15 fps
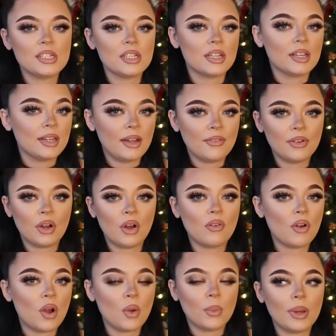You can never go
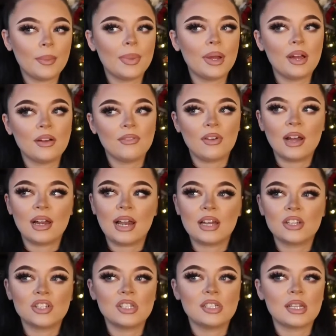wrong a pair of
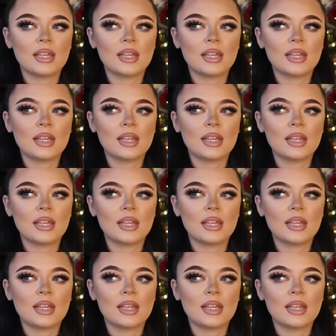eyelashes.